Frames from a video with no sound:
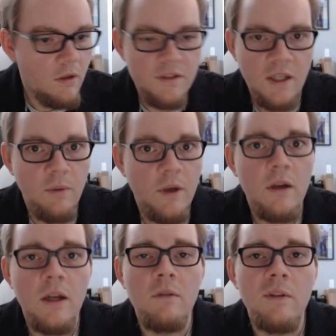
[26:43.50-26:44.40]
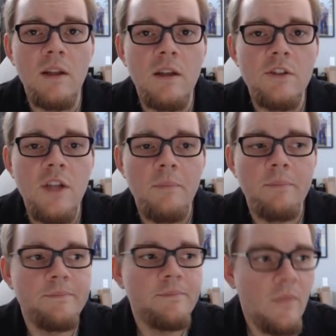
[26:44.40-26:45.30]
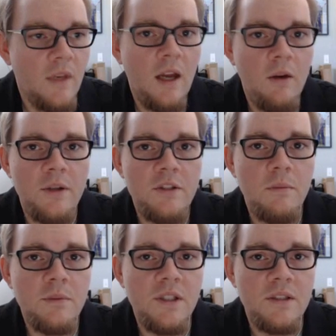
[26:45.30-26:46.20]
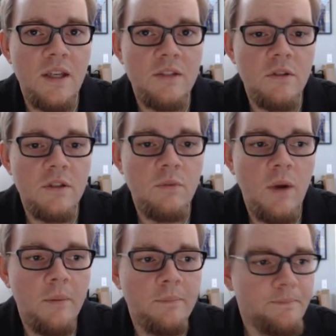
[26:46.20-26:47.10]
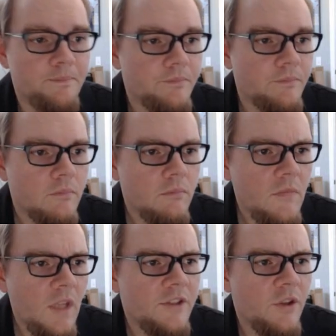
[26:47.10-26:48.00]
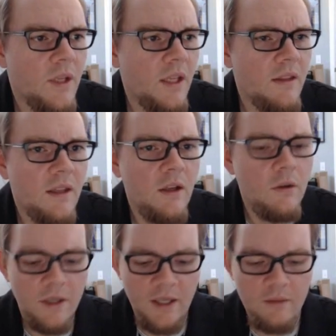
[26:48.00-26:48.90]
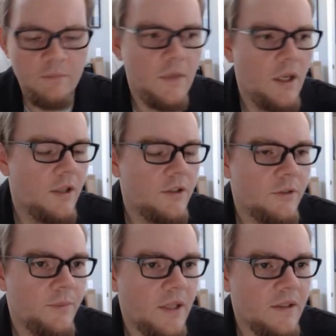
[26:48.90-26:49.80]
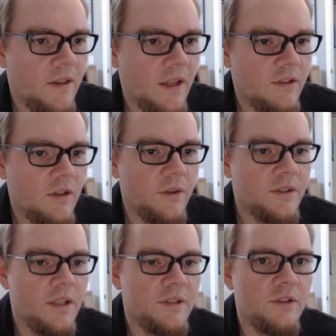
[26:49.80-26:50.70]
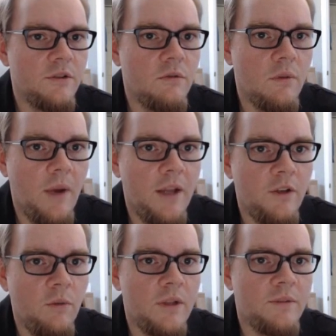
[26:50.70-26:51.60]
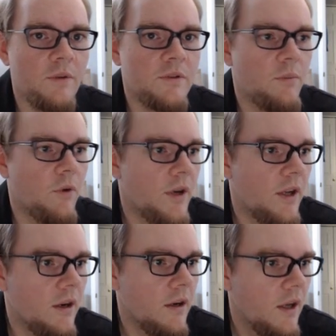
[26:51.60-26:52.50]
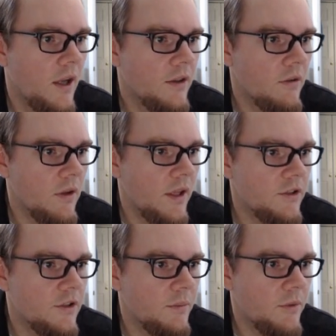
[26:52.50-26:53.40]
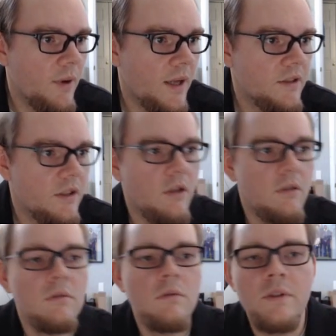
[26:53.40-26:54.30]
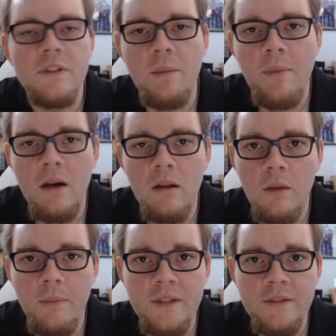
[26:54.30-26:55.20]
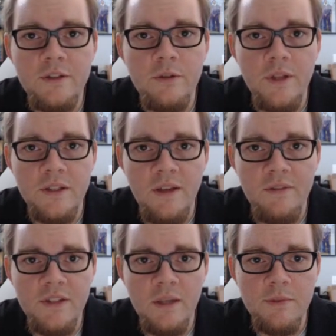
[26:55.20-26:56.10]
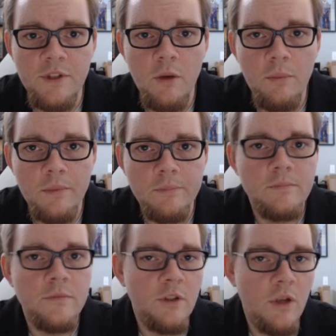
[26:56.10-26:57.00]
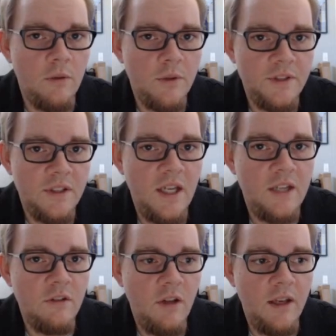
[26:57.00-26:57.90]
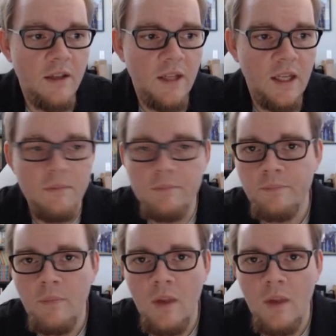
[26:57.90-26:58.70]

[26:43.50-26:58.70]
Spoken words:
looks like we're in really good shape. We got question number 6 answered as well. So key thing though, again, just because I think it's always nice to remind you what's most important here, the relationship you had to know was that parallel means that two things have the same slope. So in other words, the tangent line and the